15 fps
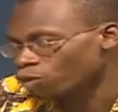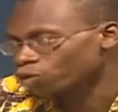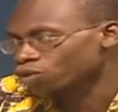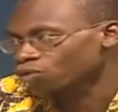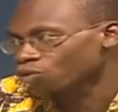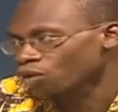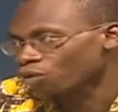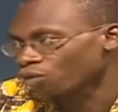
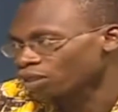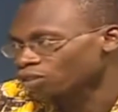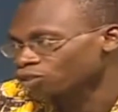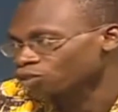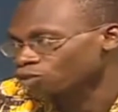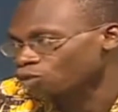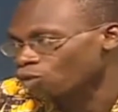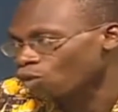who are willing to
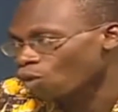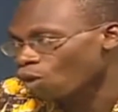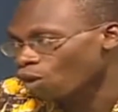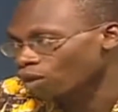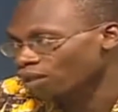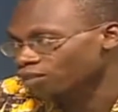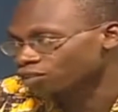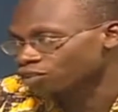go all
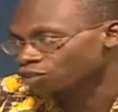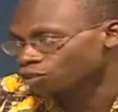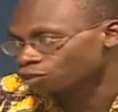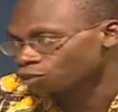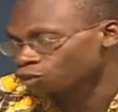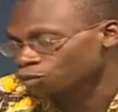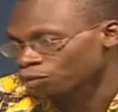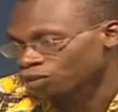in to
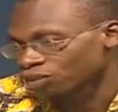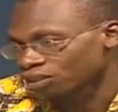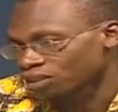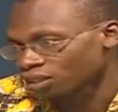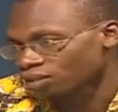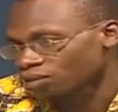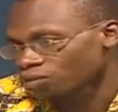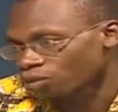sponsor
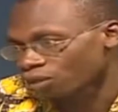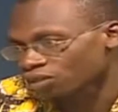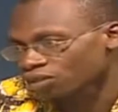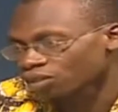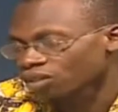their works.